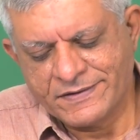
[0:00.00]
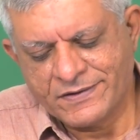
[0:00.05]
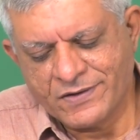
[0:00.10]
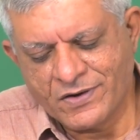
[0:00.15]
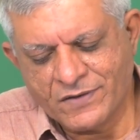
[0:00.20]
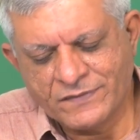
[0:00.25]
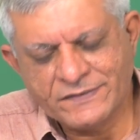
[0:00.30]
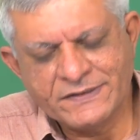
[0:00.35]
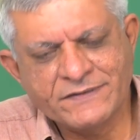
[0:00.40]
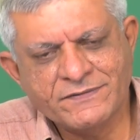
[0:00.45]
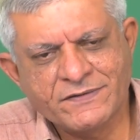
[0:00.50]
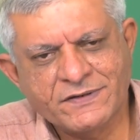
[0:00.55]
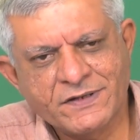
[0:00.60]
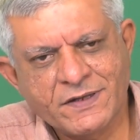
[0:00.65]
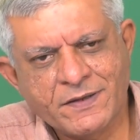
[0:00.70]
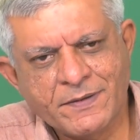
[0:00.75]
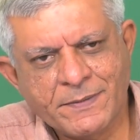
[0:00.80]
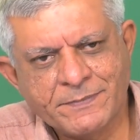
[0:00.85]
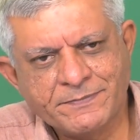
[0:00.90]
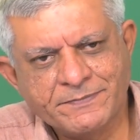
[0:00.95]
of that
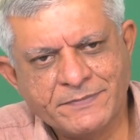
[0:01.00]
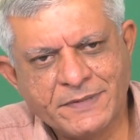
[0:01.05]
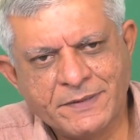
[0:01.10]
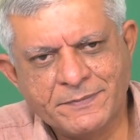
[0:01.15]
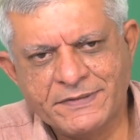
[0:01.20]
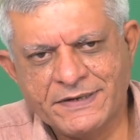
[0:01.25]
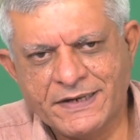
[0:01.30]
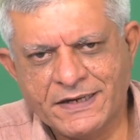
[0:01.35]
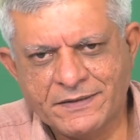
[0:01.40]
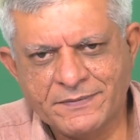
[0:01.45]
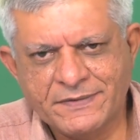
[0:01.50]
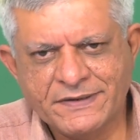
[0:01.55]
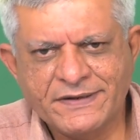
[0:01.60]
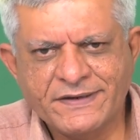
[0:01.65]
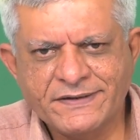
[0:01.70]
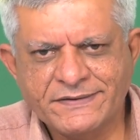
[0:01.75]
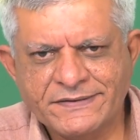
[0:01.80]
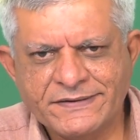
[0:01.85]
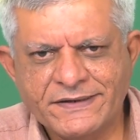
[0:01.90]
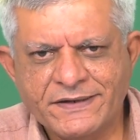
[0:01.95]
working memory element
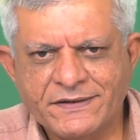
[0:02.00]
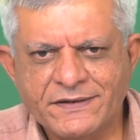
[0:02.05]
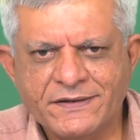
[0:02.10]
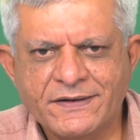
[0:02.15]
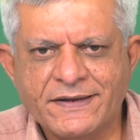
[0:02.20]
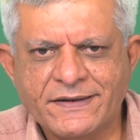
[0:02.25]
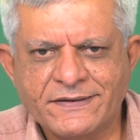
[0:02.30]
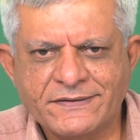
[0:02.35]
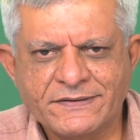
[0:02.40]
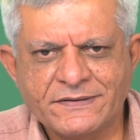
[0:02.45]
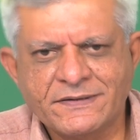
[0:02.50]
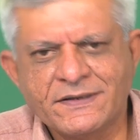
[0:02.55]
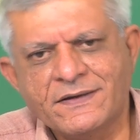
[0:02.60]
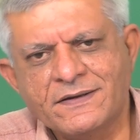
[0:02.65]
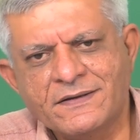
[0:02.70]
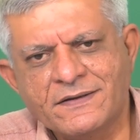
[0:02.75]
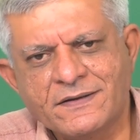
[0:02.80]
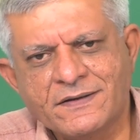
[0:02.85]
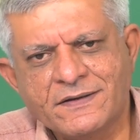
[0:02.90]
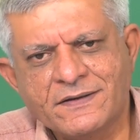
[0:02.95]
is treated as,
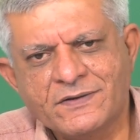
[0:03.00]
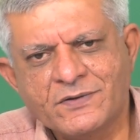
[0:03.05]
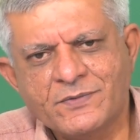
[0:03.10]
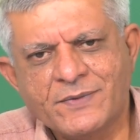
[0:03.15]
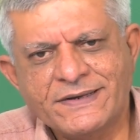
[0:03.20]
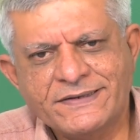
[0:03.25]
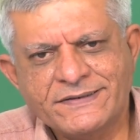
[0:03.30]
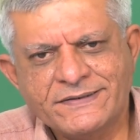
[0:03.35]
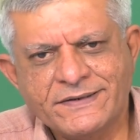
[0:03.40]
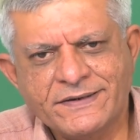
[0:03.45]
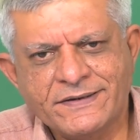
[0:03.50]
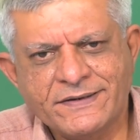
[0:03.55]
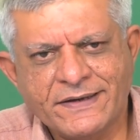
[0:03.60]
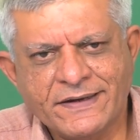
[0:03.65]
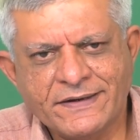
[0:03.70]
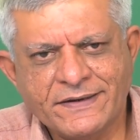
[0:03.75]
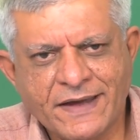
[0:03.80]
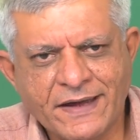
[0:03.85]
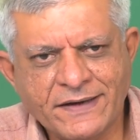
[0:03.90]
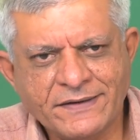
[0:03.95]
you might say,
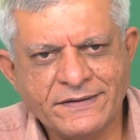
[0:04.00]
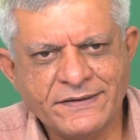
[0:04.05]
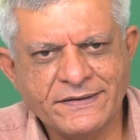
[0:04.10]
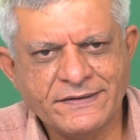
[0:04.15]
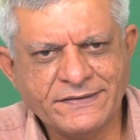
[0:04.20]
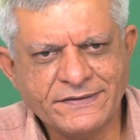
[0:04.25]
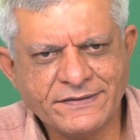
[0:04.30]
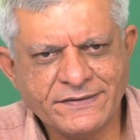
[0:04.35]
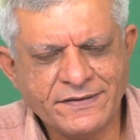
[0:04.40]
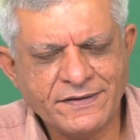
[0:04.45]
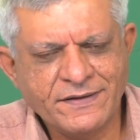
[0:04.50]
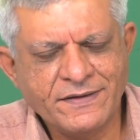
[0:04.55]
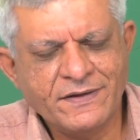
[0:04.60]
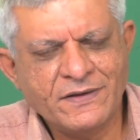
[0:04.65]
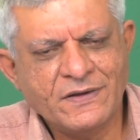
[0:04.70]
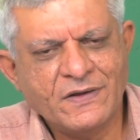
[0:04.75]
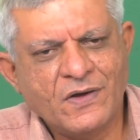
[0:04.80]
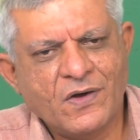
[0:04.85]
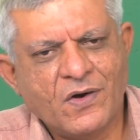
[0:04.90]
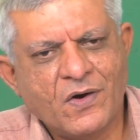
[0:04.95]
an address
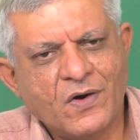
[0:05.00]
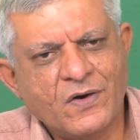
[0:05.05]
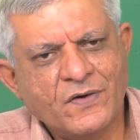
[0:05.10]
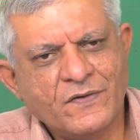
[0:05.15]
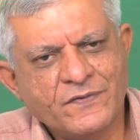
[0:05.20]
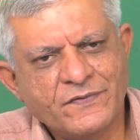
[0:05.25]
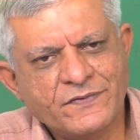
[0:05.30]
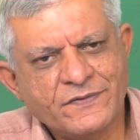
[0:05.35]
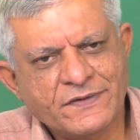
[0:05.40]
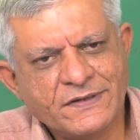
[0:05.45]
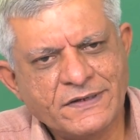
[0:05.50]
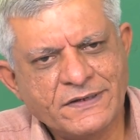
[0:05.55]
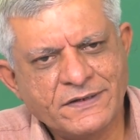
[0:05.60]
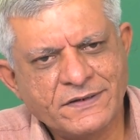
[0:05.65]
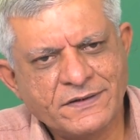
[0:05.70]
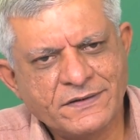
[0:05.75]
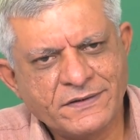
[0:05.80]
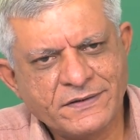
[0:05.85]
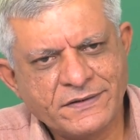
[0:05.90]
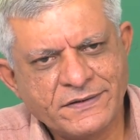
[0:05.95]
of
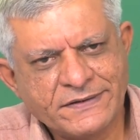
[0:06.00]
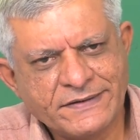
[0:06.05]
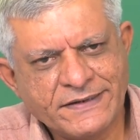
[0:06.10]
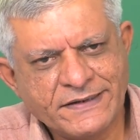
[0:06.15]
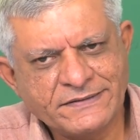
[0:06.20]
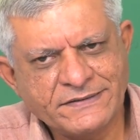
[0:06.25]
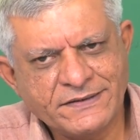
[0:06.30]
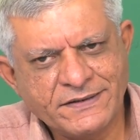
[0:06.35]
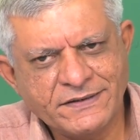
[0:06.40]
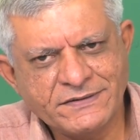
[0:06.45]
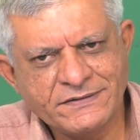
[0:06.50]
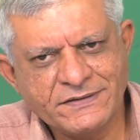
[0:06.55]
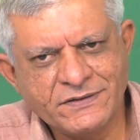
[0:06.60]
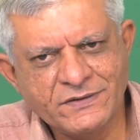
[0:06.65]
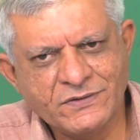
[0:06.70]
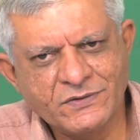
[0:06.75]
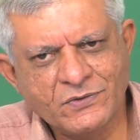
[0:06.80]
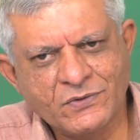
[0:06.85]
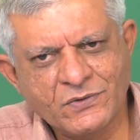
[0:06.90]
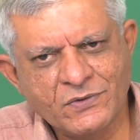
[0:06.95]
the
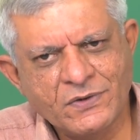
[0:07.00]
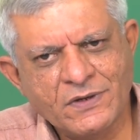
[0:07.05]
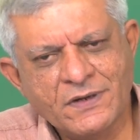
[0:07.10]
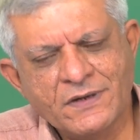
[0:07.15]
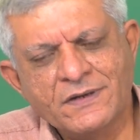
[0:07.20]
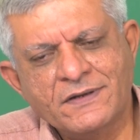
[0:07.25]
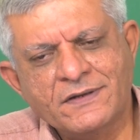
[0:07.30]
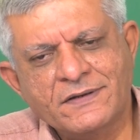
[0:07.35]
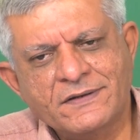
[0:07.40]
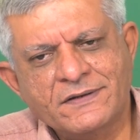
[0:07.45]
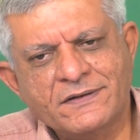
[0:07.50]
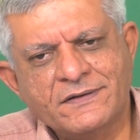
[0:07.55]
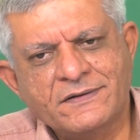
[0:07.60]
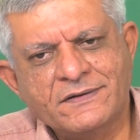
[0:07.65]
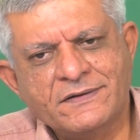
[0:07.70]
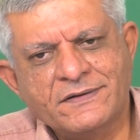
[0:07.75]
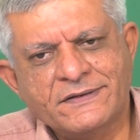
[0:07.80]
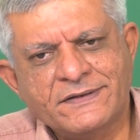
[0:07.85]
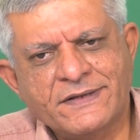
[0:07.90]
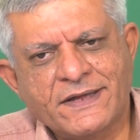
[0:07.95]
destination rule
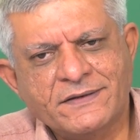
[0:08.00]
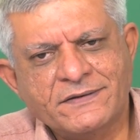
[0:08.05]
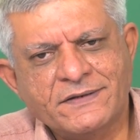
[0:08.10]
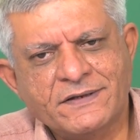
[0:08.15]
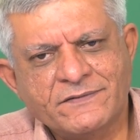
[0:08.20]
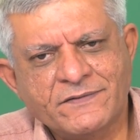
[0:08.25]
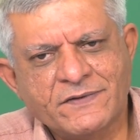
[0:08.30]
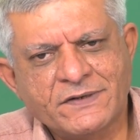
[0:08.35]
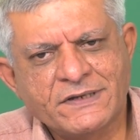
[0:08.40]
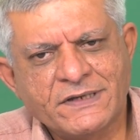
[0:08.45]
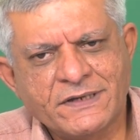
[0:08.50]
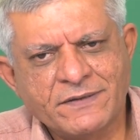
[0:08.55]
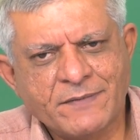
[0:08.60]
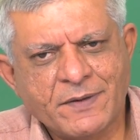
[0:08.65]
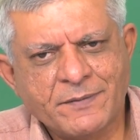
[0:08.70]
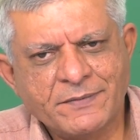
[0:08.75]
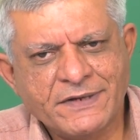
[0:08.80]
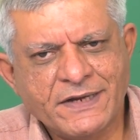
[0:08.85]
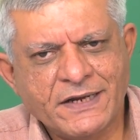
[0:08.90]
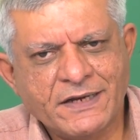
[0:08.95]
that working
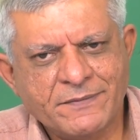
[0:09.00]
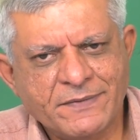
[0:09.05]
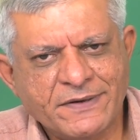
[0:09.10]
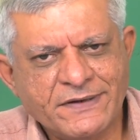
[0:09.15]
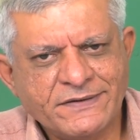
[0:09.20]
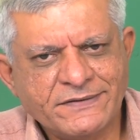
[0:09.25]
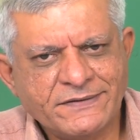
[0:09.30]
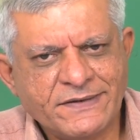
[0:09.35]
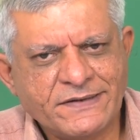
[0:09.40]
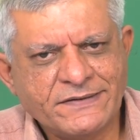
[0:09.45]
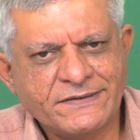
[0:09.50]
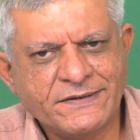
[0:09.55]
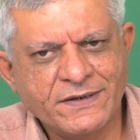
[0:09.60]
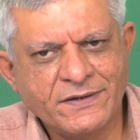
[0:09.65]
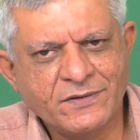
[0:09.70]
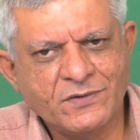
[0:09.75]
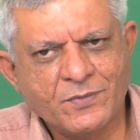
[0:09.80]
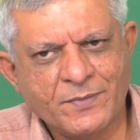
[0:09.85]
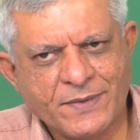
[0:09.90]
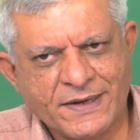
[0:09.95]
memory element is
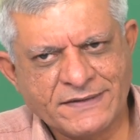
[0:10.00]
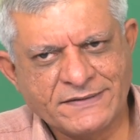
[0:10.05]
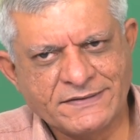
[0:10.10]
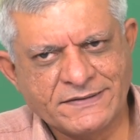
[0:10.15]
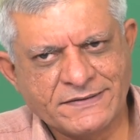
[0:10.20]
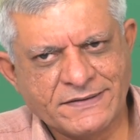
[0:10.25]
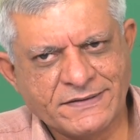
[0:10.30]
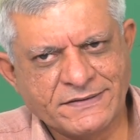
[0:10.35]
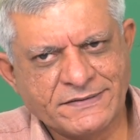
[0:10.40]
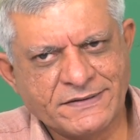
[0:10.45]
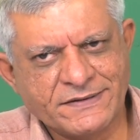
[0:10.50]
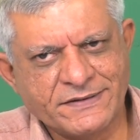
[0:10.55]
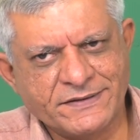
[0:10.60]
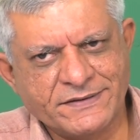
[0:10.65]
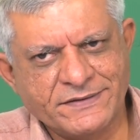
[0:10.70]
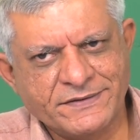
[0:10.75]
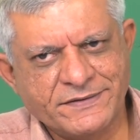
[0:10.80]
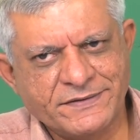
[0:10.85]
destined to match essentially.